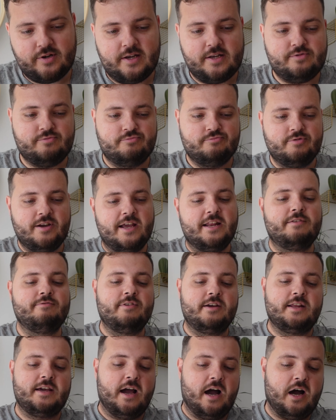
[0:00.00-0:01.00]
It's
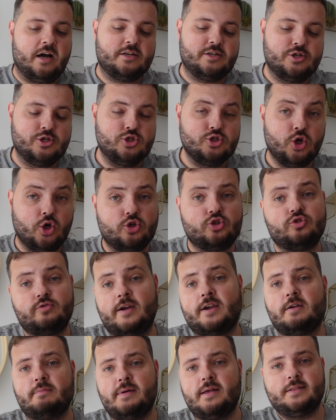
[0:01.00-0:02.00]
really hard not to
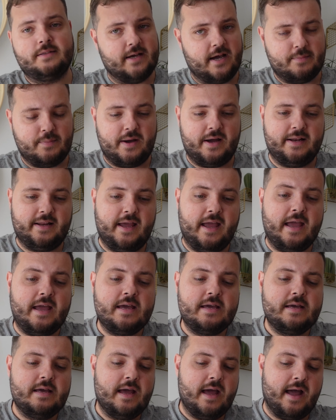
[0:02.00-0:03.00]
recommend the iPad Air
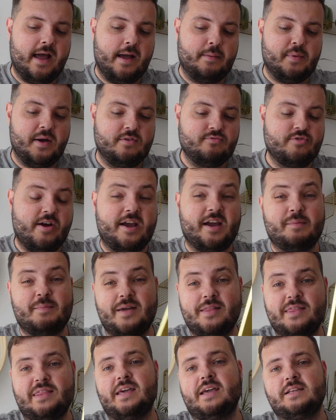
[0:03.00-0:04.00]
and
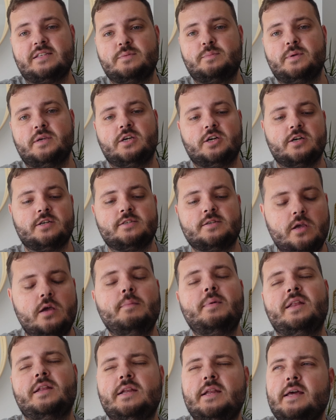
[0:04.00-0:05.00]
recommend this, because I
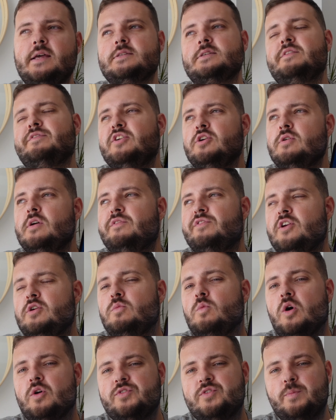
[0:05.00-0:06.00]
mean, it is, if you
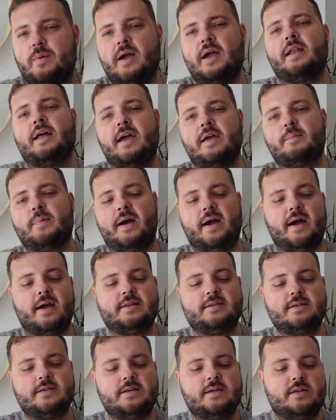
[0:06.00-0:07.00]
want to buy an
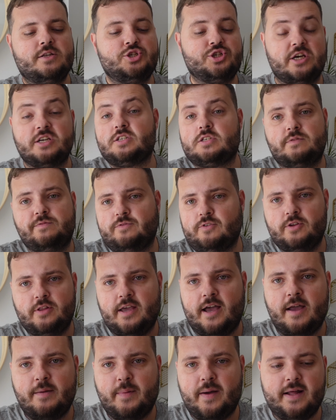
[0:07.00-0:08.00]
iPad just for the
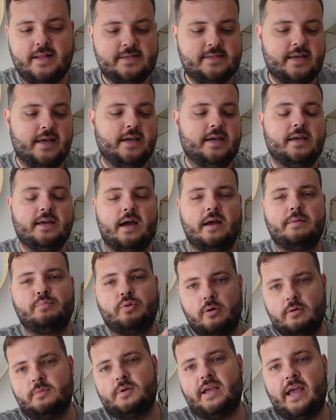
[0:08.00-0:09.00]
iPad's sake, I
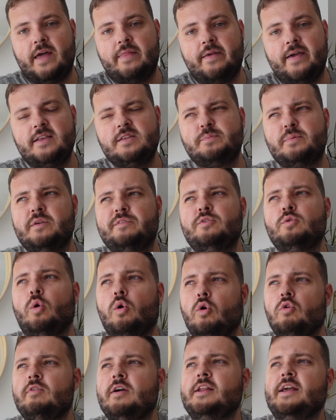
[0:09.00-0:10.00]
probably would get this. But if you
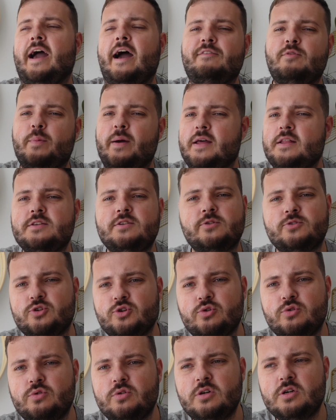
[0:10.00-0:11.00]
already have a Pencil
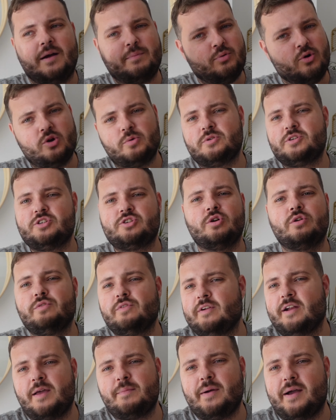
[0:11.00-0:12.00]
2, I probably would just go
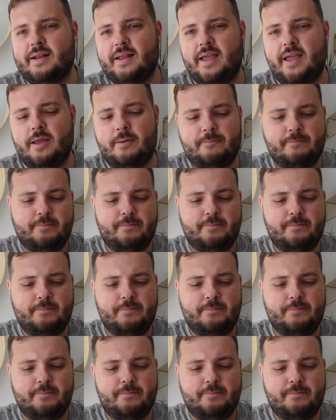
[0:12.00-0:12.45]
for an iPad Air.